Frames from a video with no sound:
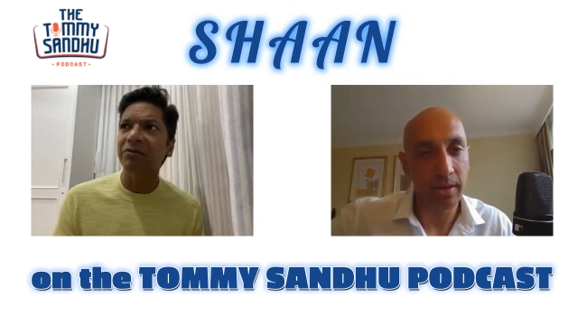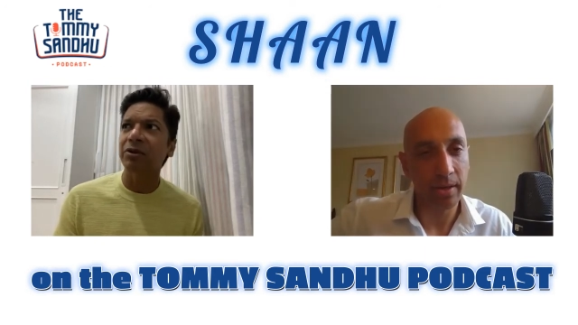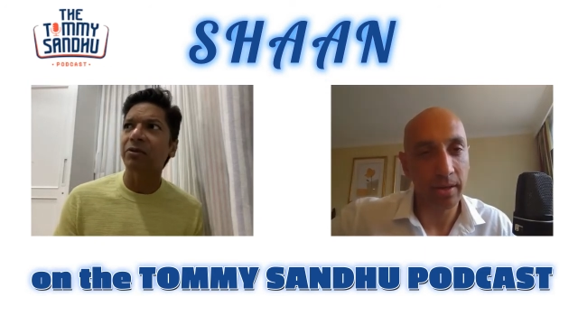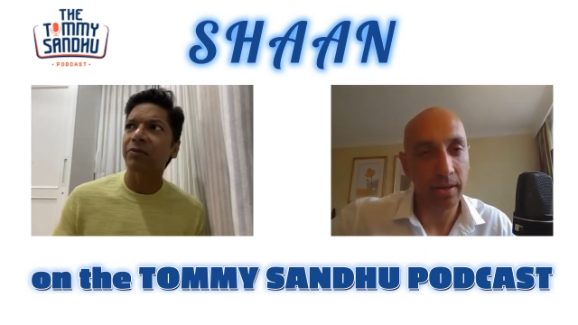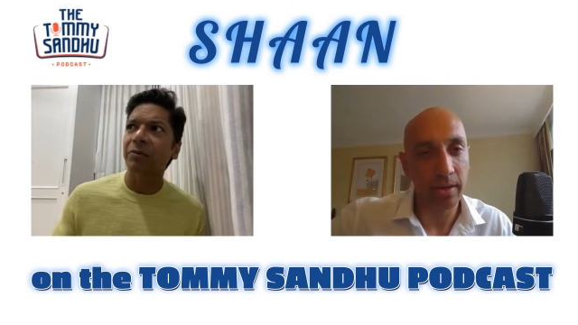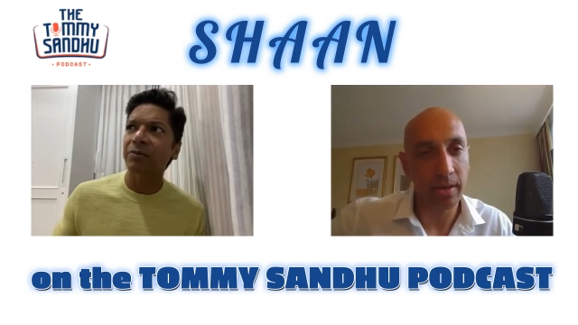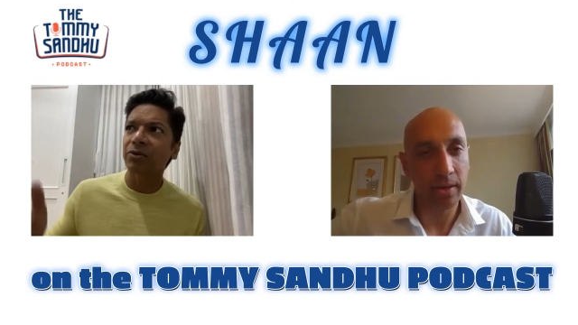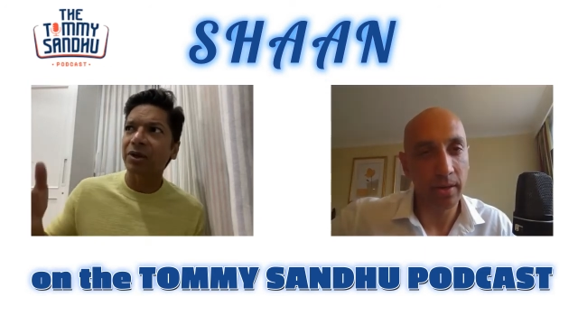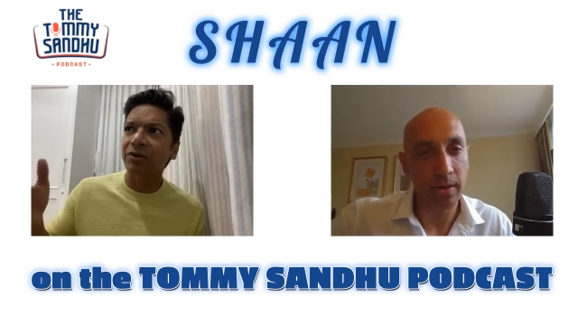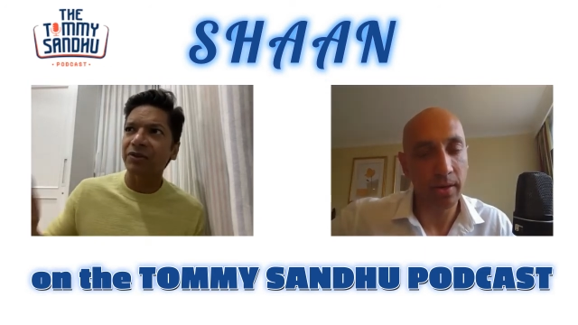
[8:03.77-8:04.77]
Speaker 1: you know, from
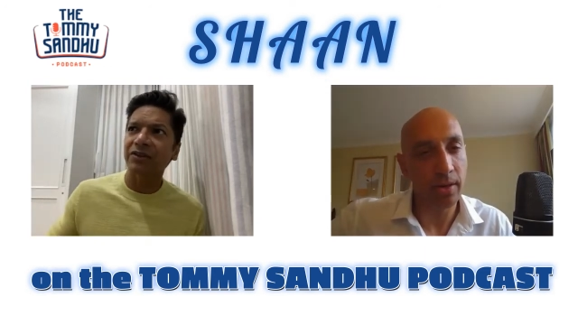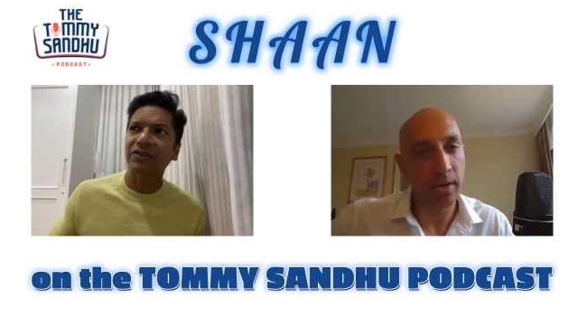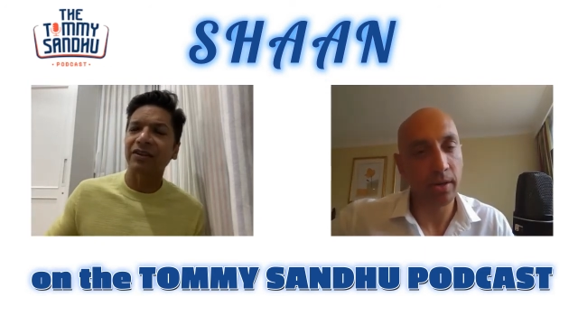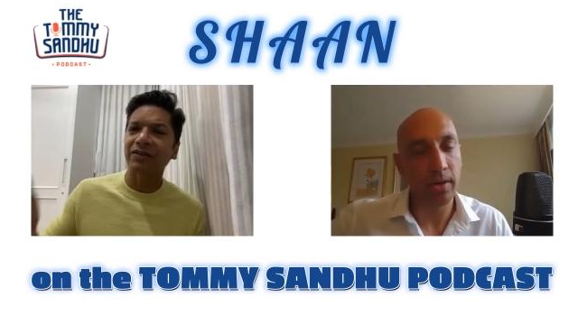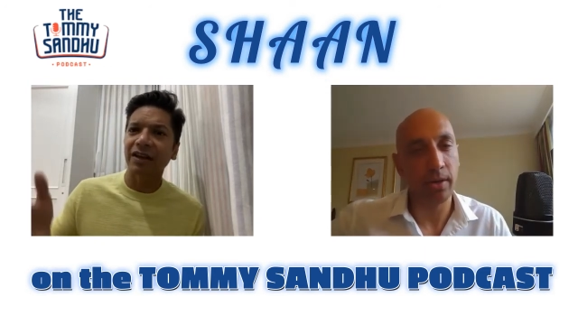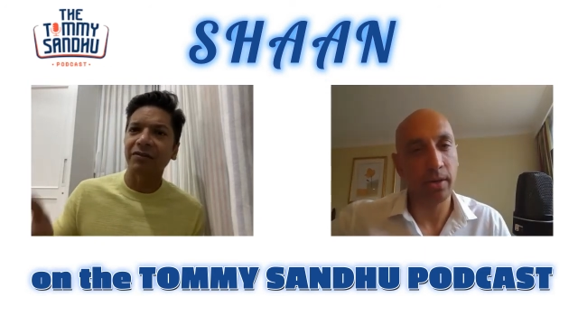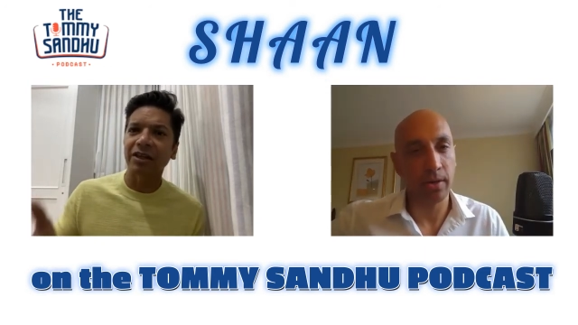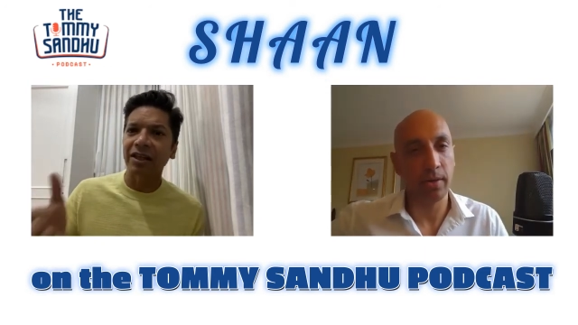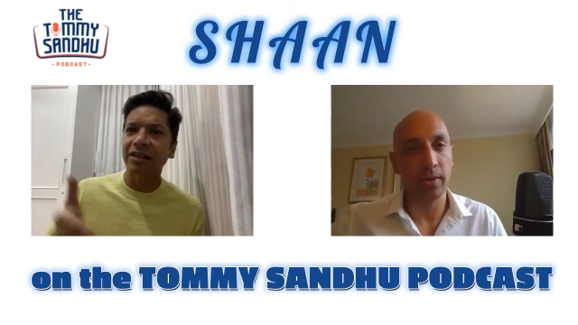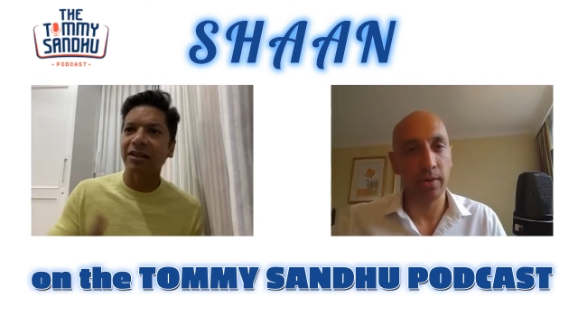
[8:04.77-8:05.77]
2016,
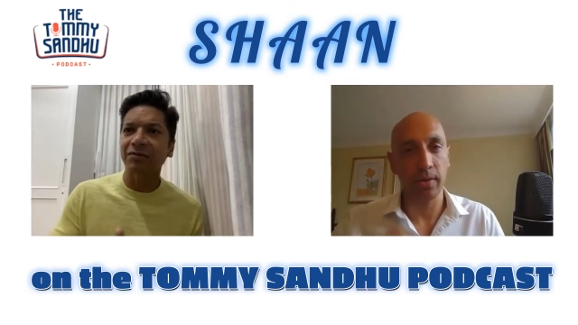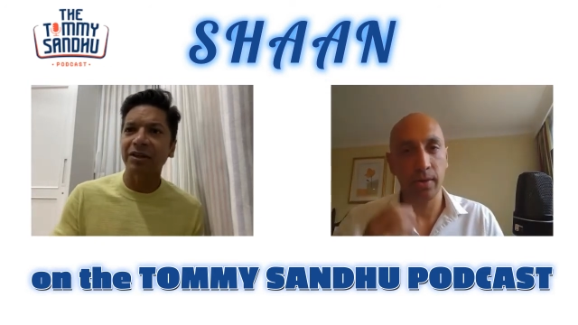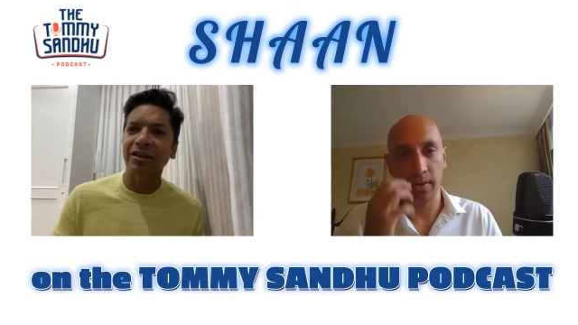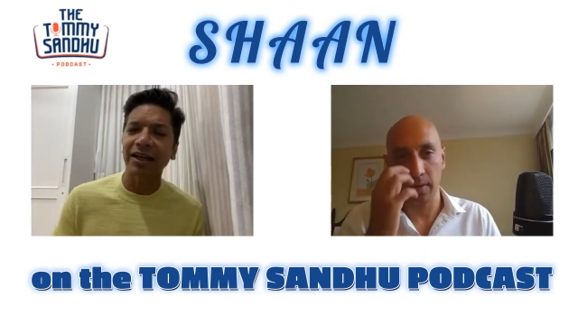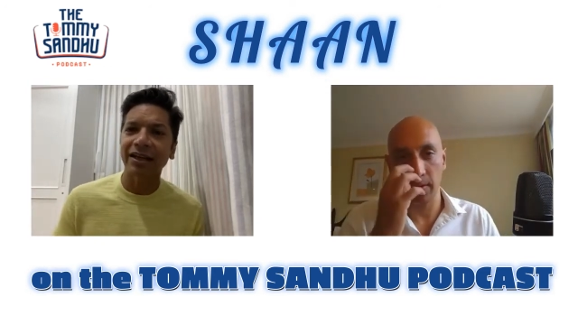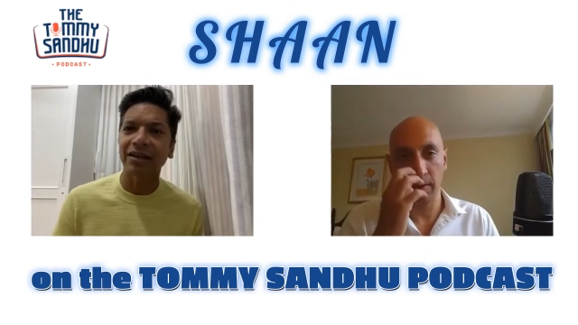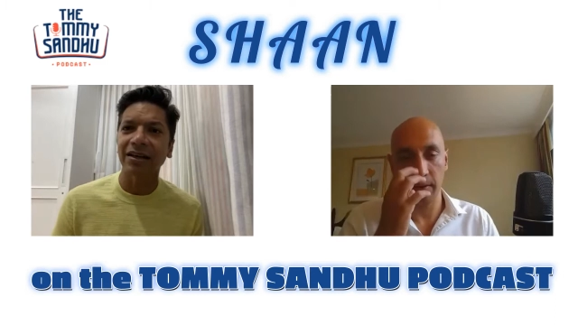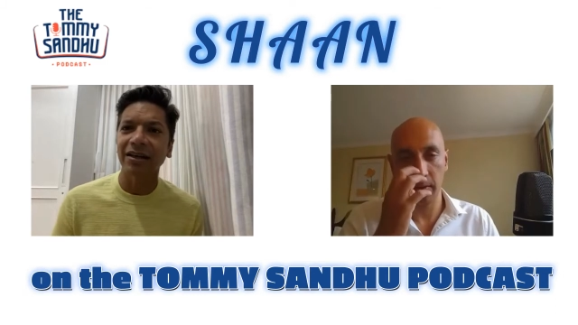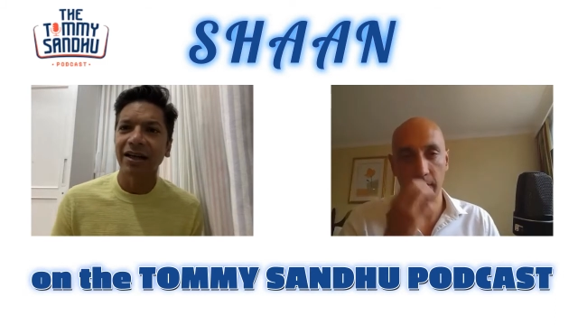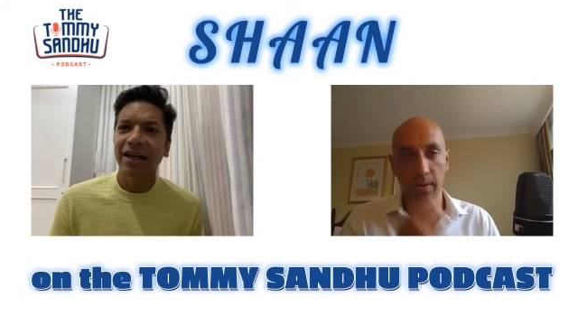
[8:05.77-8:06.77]
17, 18, we did like
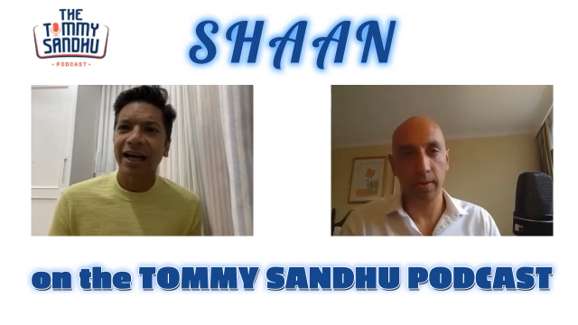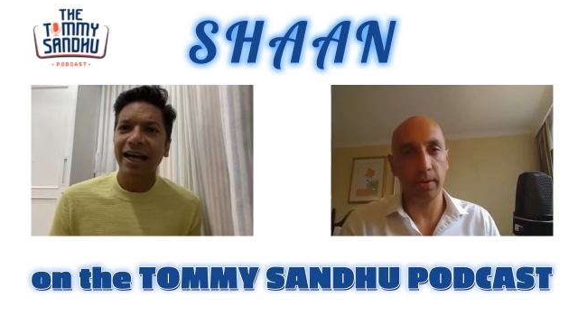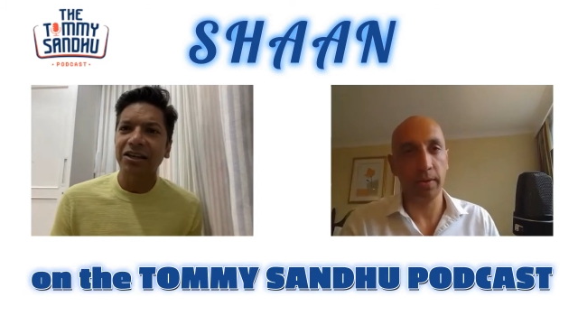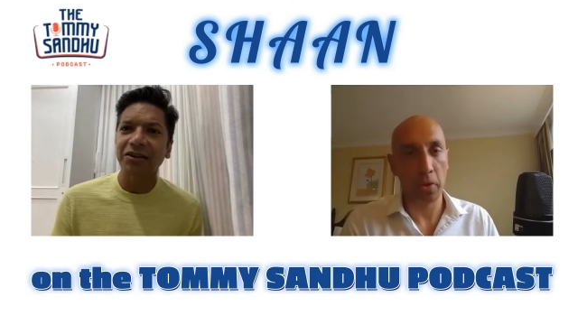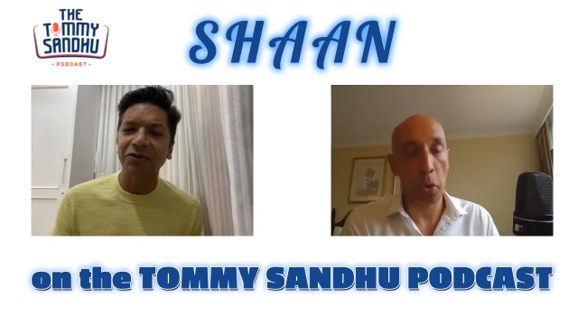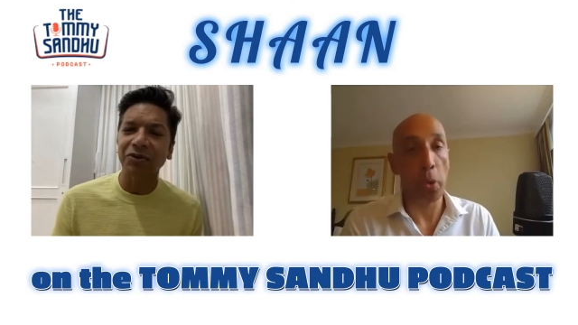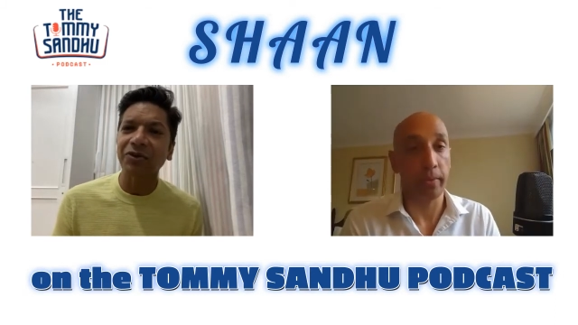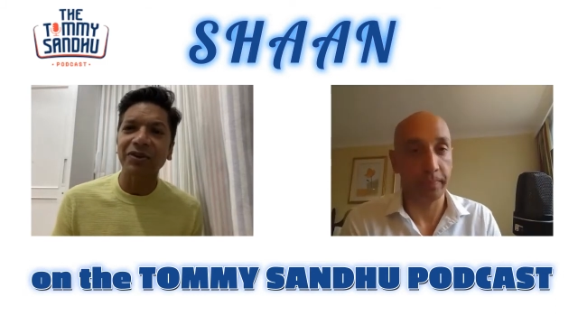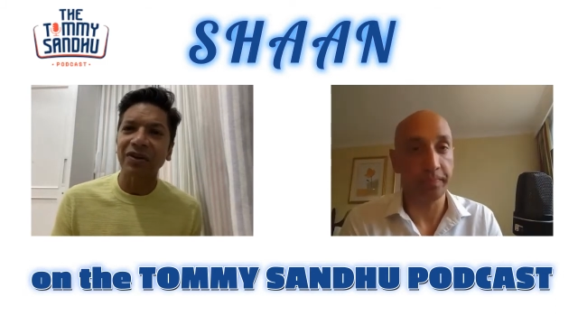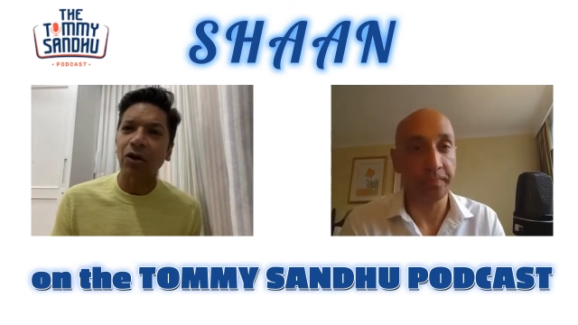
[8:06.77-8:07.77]
a hat trick of
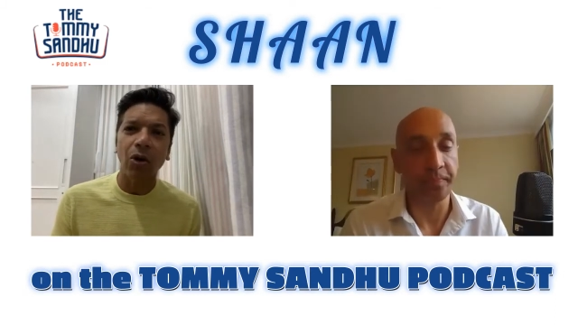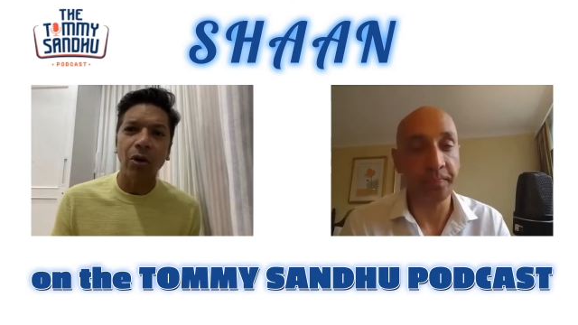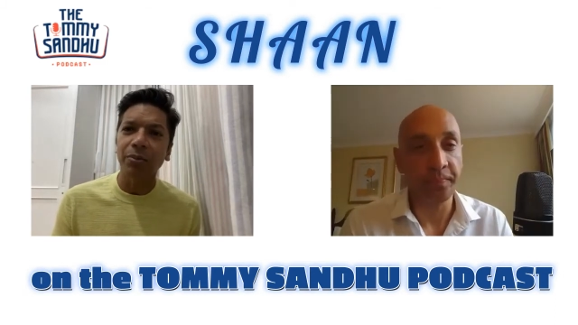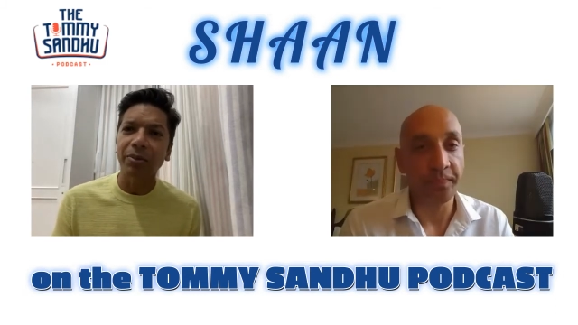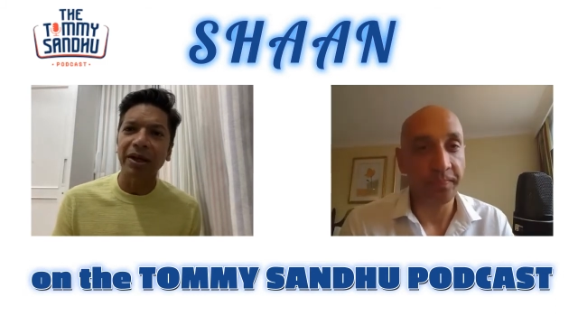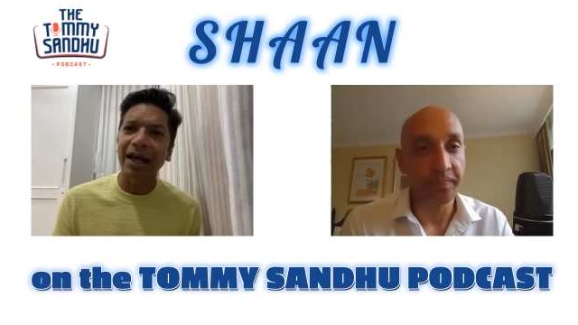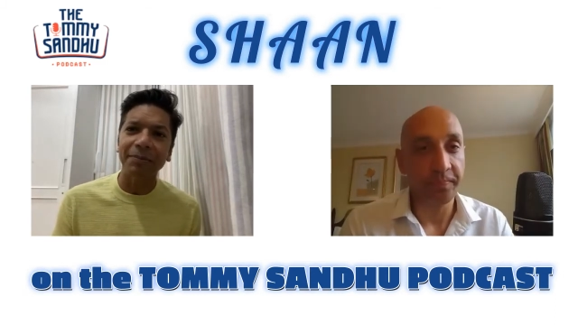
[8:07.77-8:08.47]
shows. It's all been